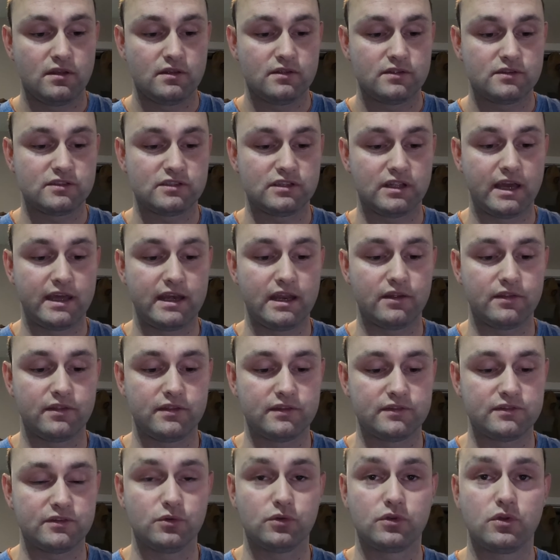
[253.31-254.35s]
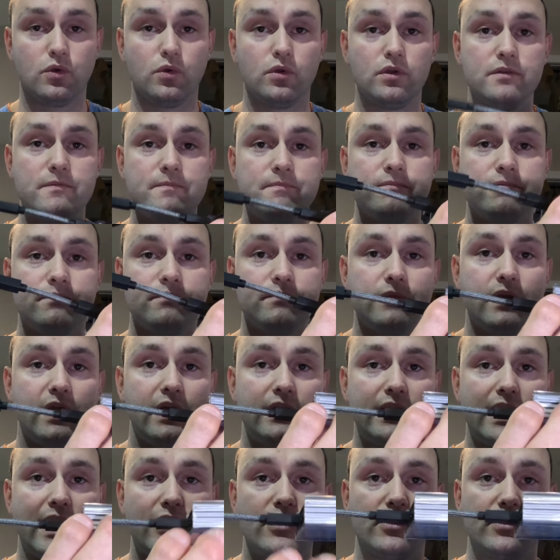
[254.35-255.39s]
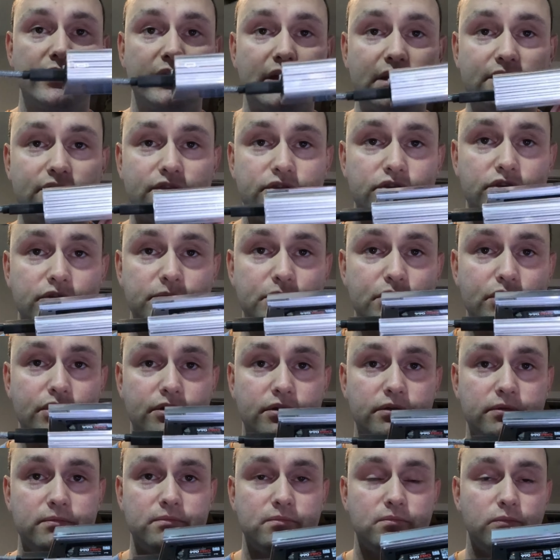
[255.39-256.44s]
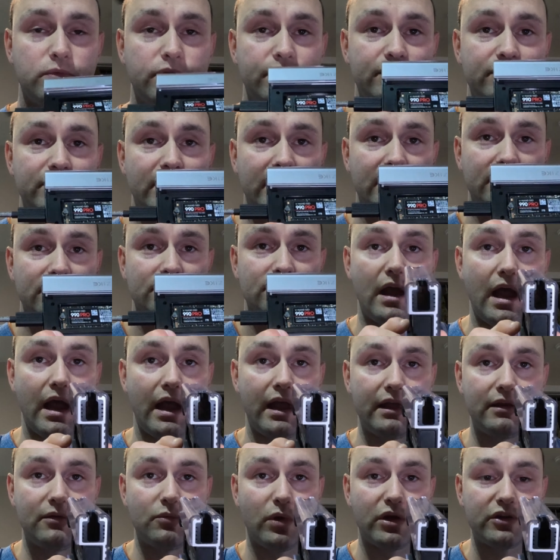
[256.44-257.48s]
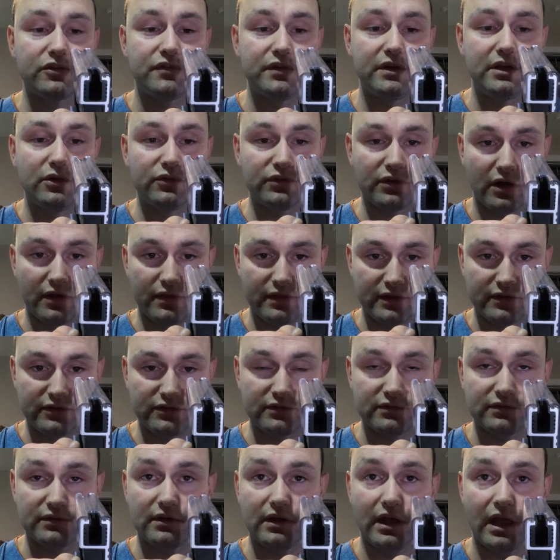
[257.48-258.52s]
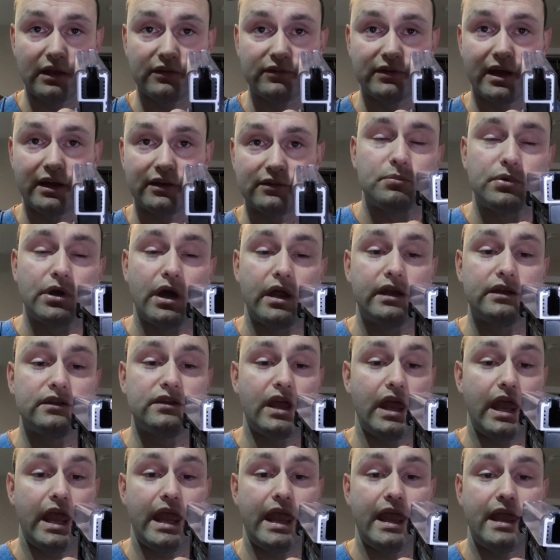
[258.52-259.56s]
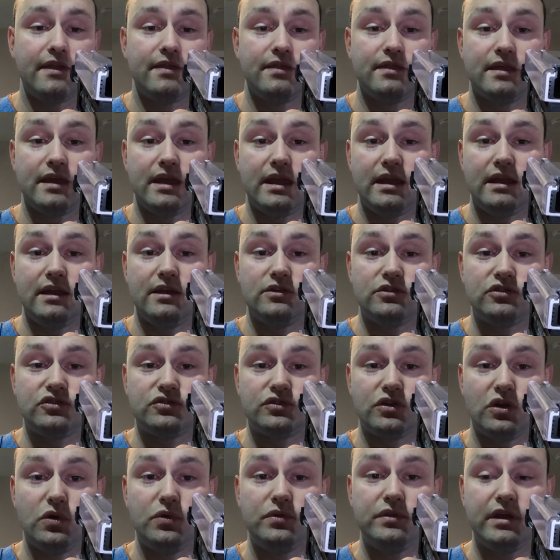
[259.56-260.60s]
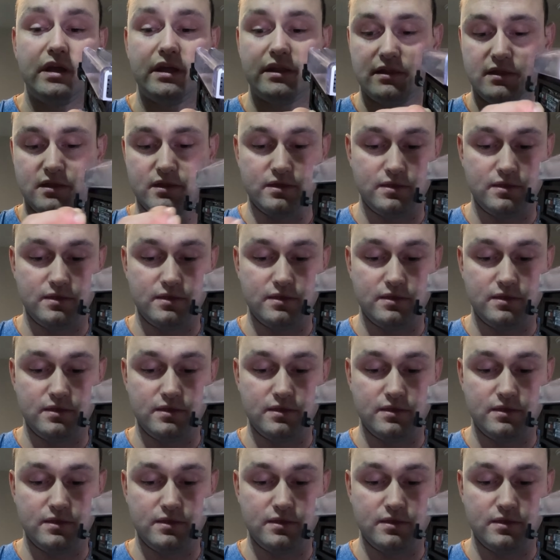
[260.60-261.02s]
Slide out this little cord, and now you're connected to your computer within seconds. I'd watched videos on this exact product, and they showed that